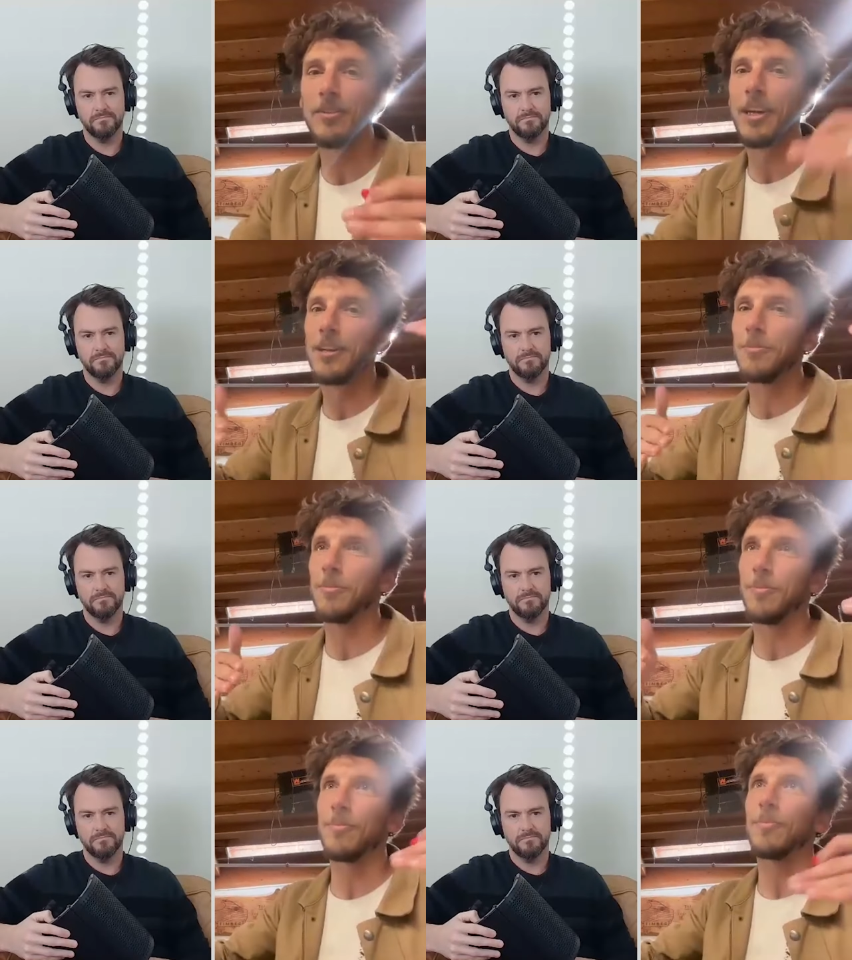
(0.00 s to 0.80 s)
Speaker 1: kind of
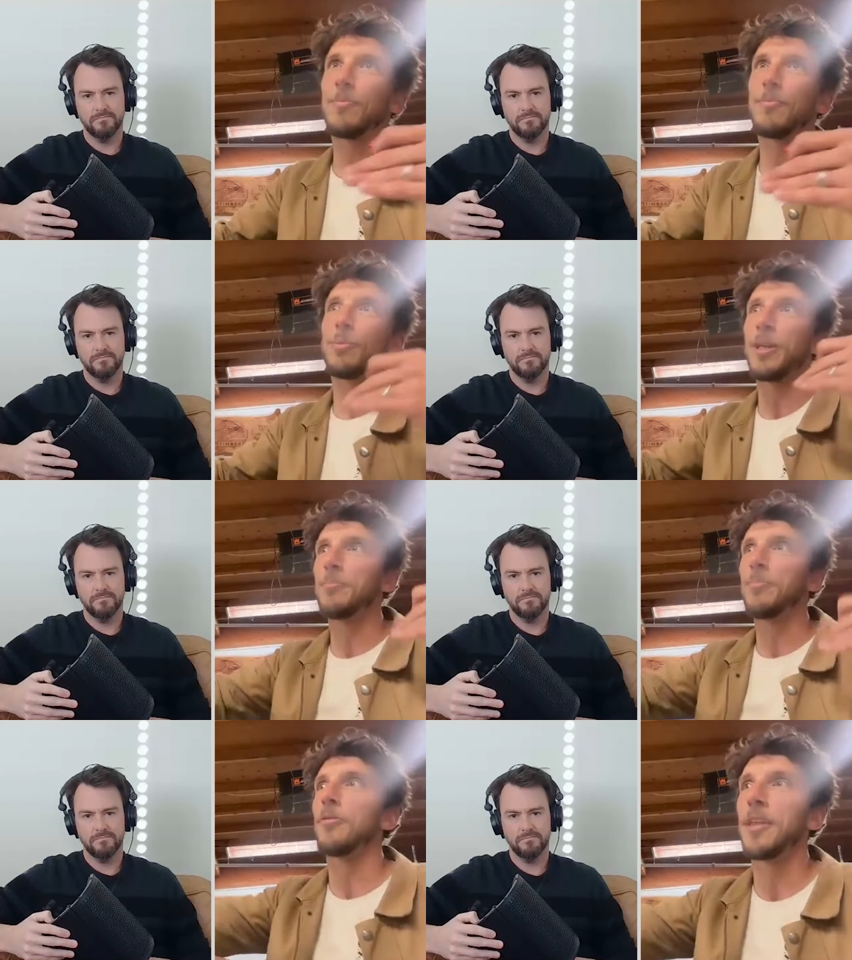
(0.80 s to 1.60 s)
played
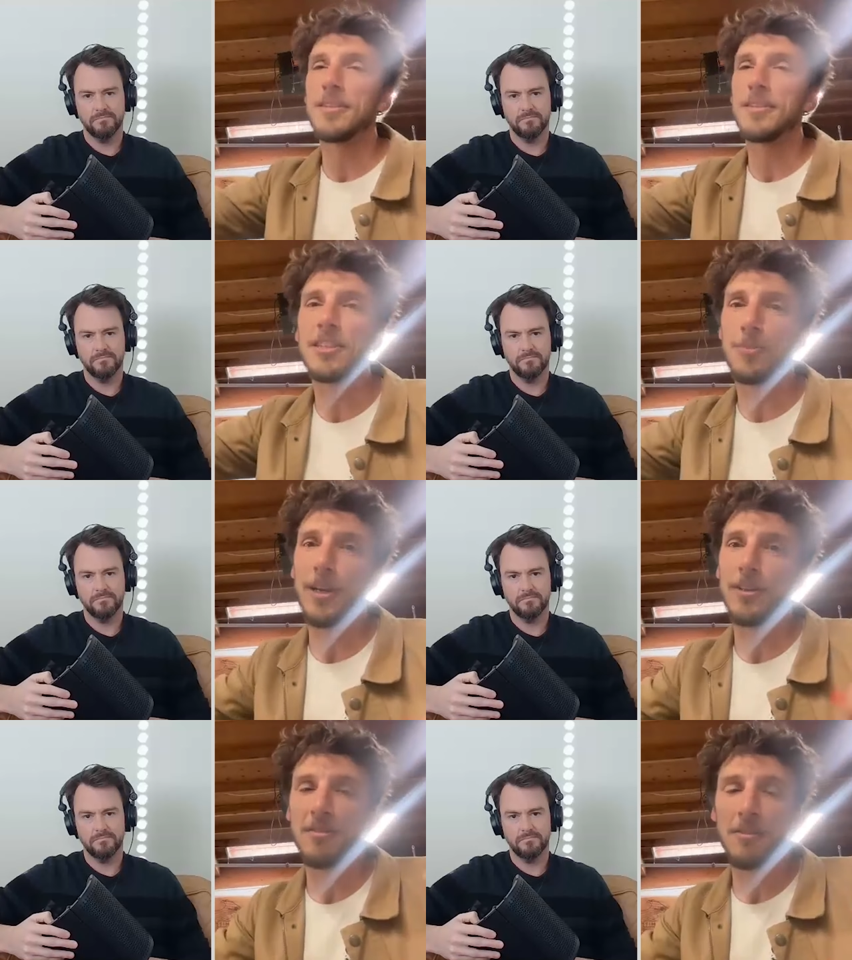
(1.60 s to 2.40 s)
both ends of the
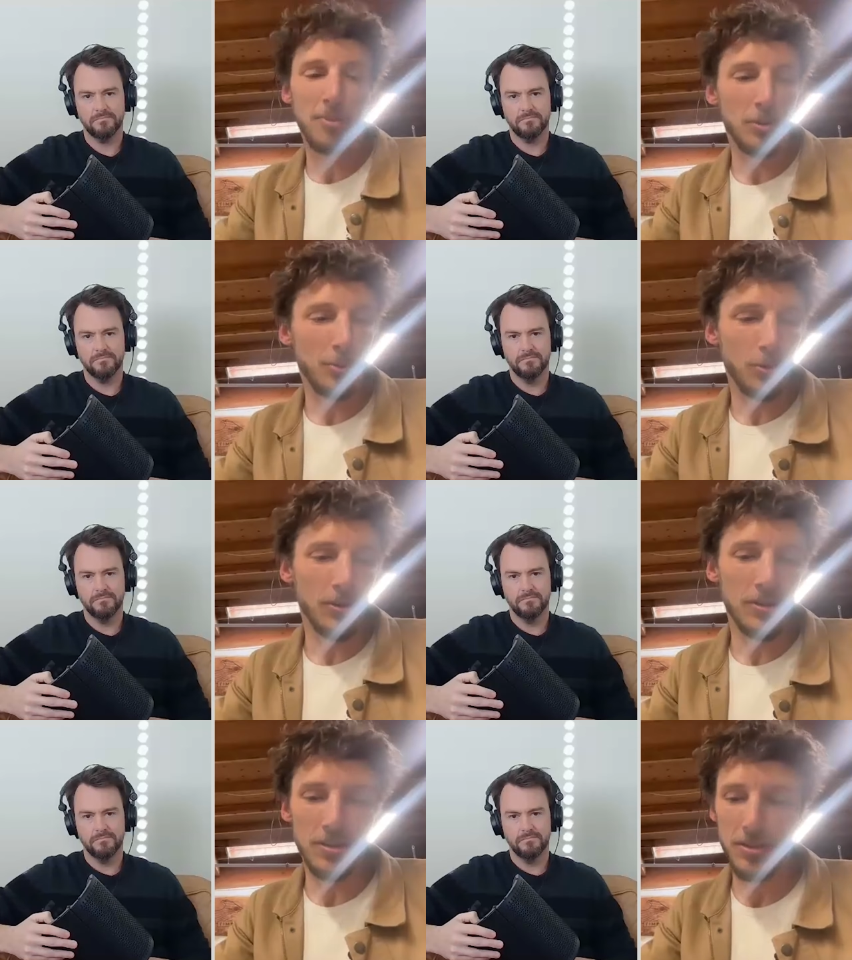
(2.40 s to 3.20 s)
spectrum. I've built
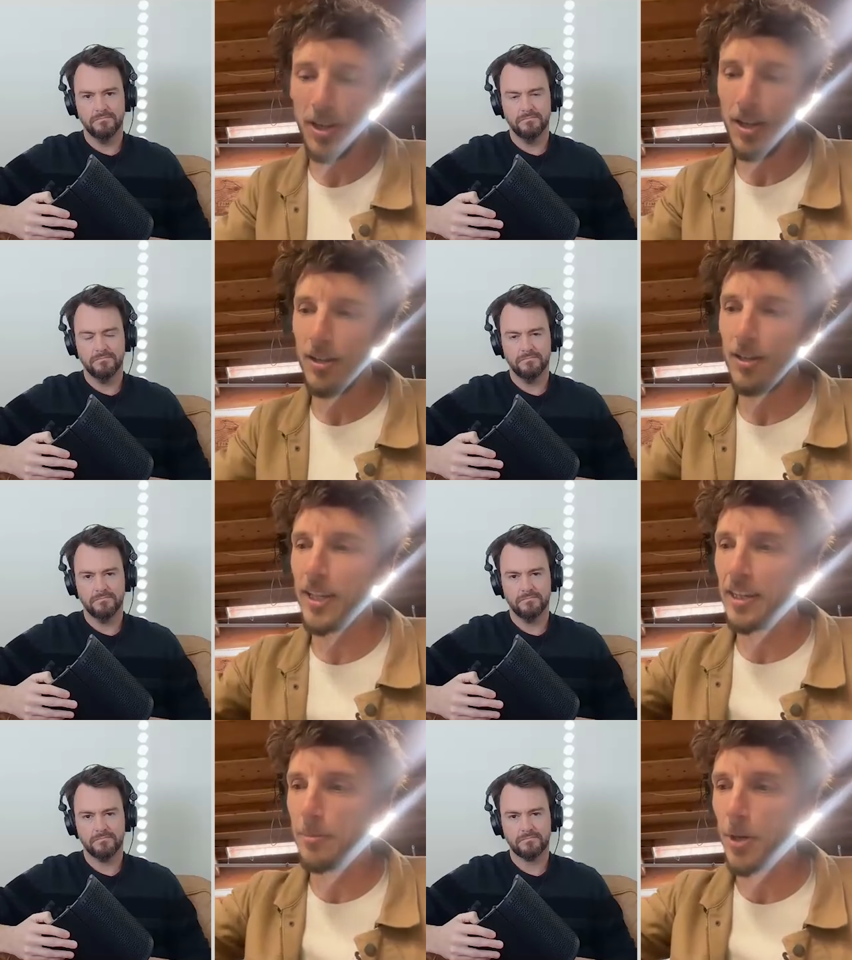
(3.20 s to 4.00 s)
boards in like
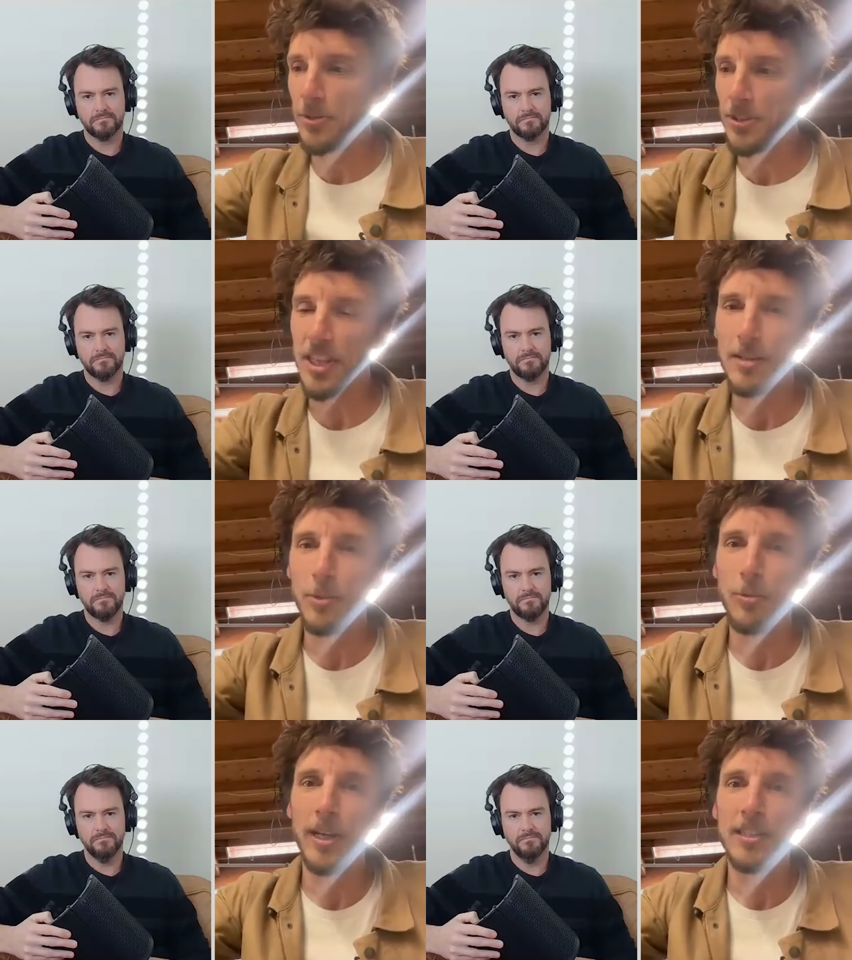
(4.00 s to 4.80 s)
the most sustainable
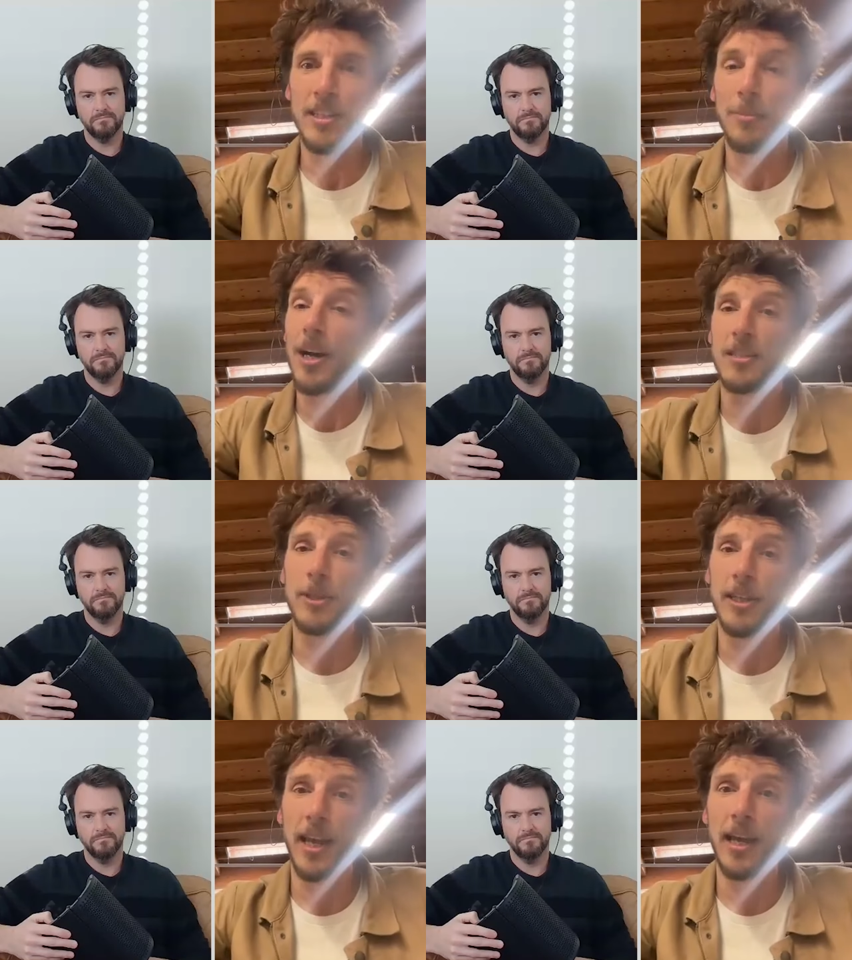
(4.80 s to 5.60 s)
way as I possibly
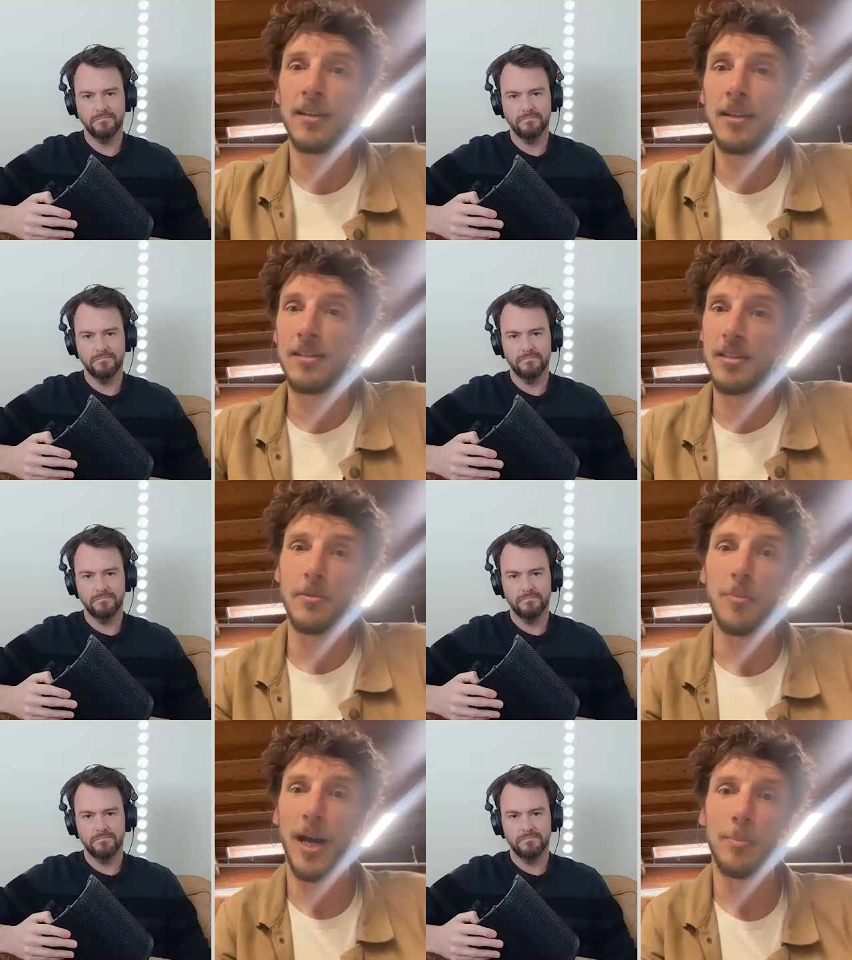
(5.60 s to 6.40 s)
can, and some of
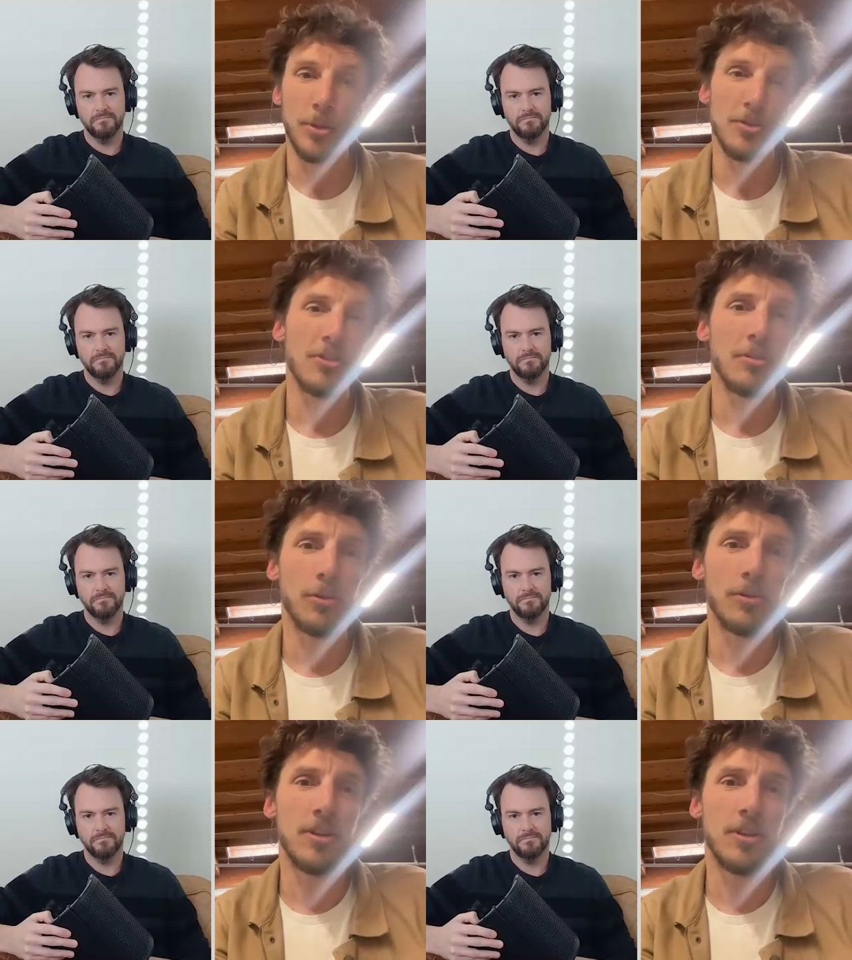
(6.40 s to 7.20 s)
my personal
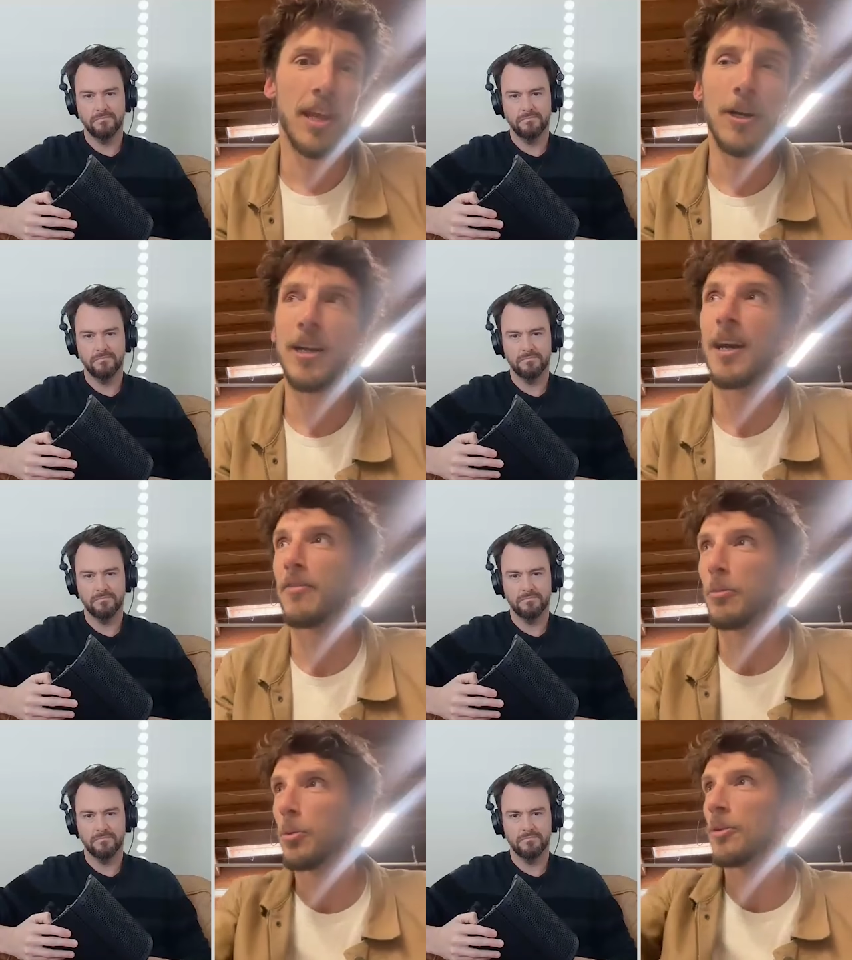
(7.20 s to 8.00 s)
boards are that way. I have a
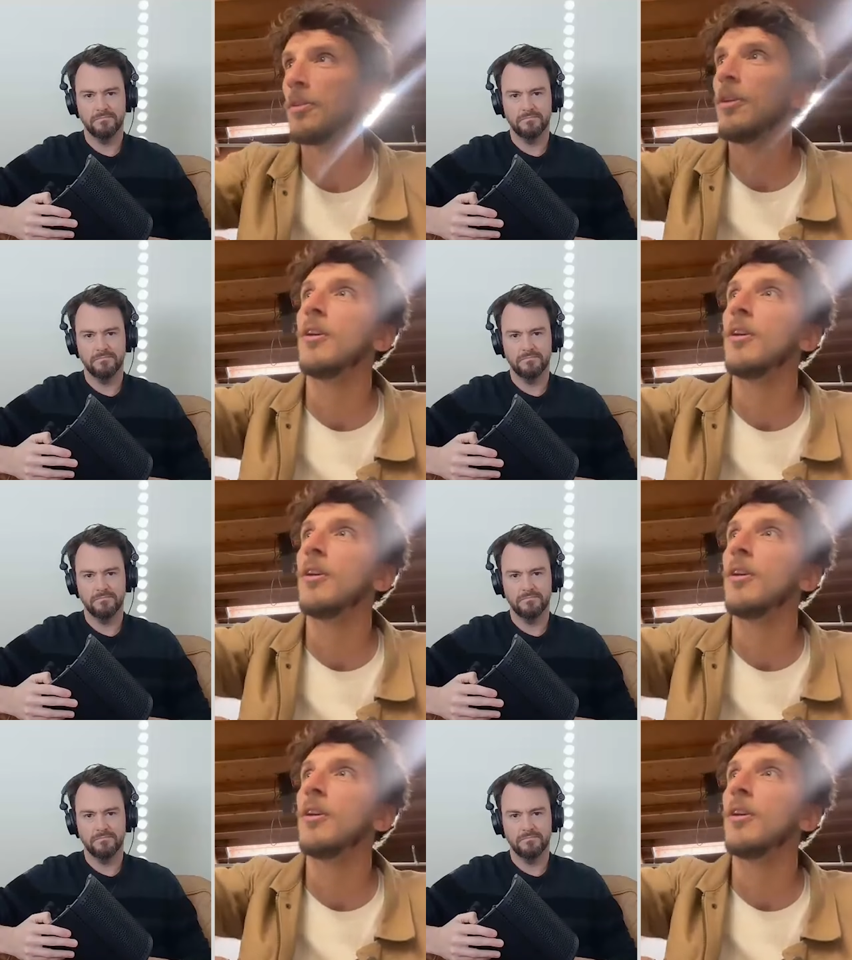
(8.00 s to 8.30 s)
board